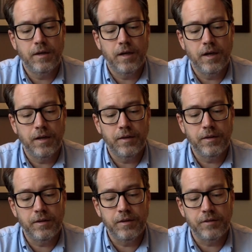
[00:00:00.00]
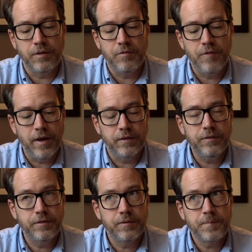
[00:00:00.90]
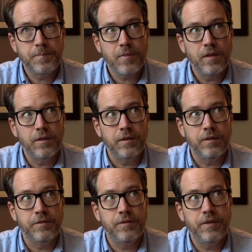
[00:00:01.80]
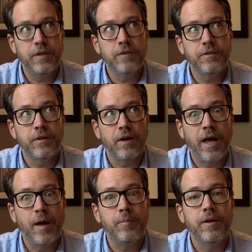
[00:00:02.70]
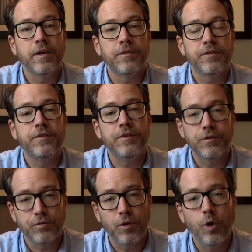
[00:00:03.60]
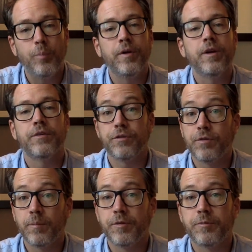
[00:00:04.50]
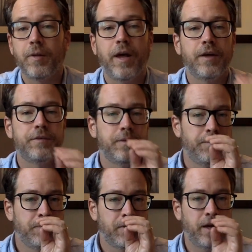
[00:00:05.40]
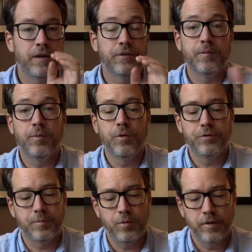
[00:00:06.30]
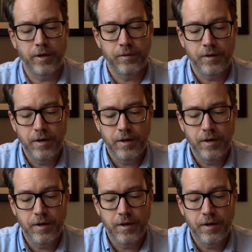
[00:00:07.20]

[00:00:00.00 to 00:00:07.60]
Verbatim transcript: uh, these events, these things that are happening as the seals are opened, as the trumpets blast, and as the bowls are poured out,